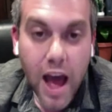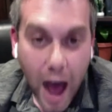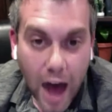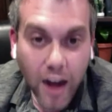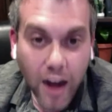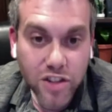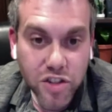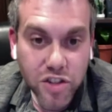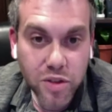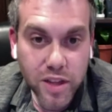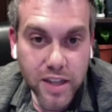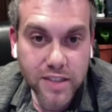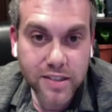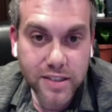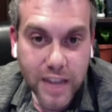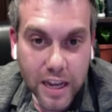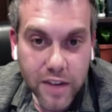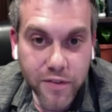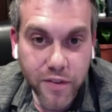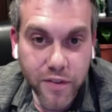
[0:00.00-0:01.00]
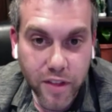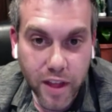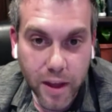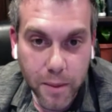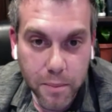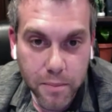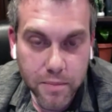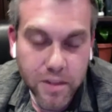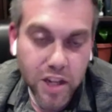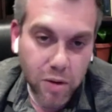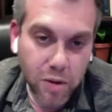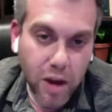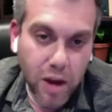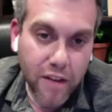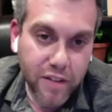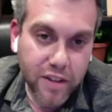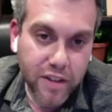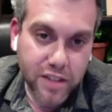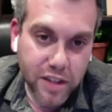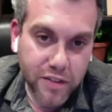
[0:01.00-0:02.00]
I'll do the estate for them,
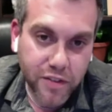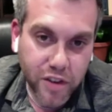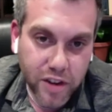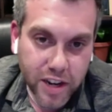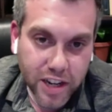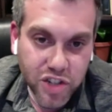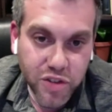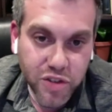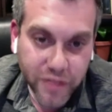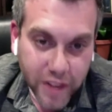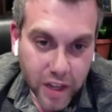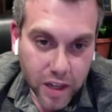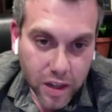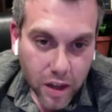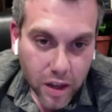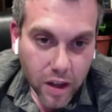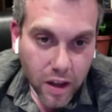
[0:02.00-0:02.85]
obviously for an extra fee.